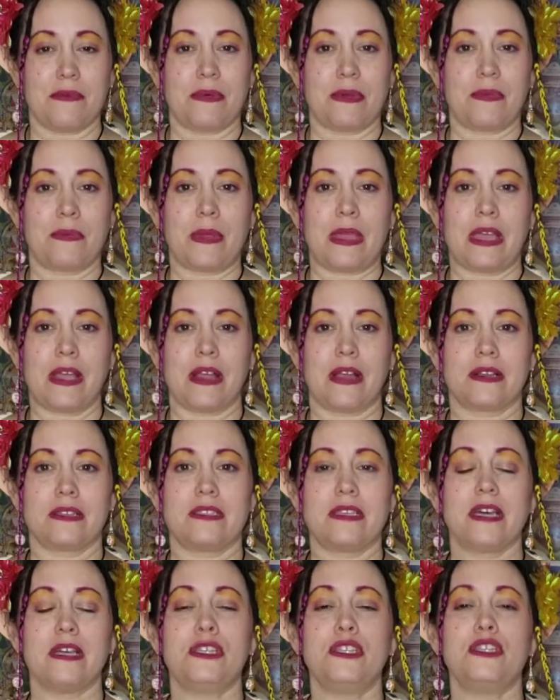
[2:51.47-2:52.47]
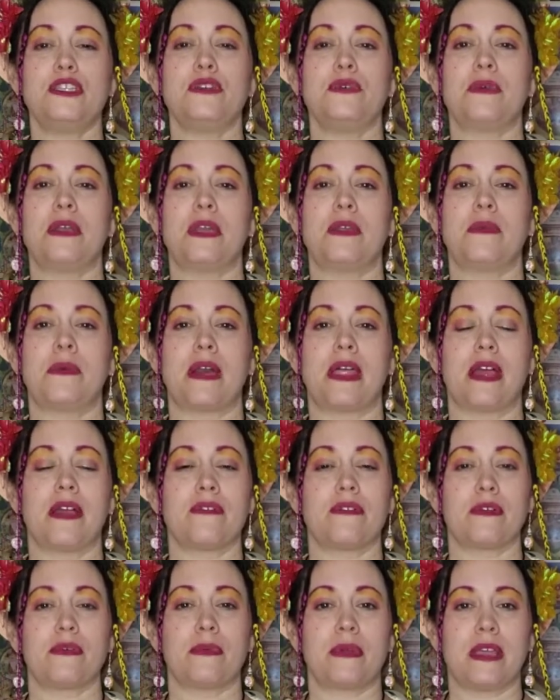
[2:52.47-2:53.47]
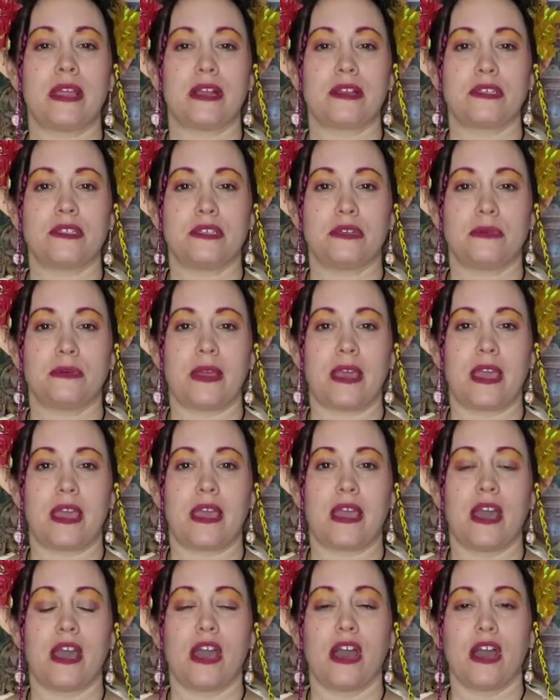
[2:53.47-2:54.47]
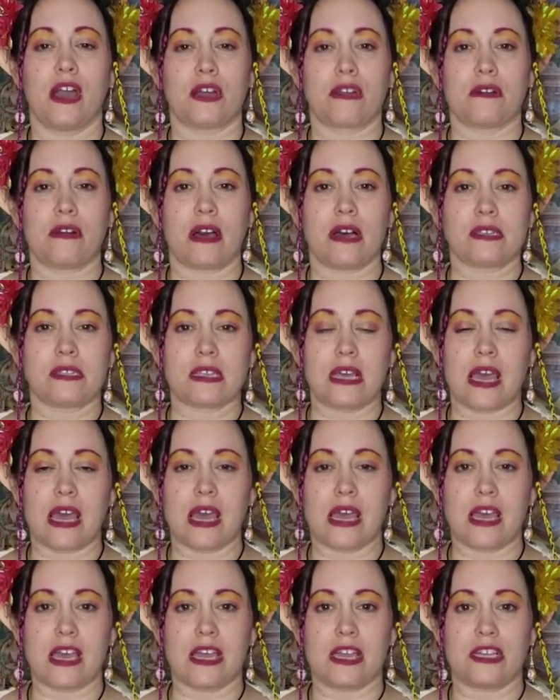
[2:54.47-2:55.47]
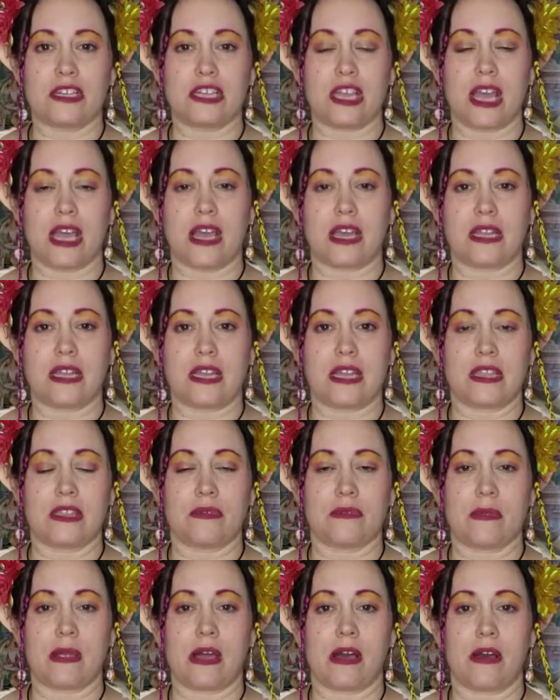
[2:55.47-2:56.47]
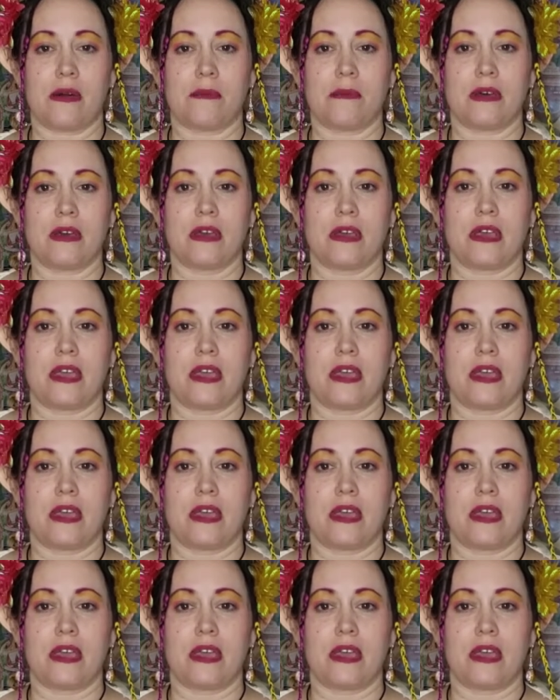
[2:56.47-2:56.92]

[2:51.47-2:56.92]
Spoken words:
when we are done doing whatever we are doing across the hedge and in the realm,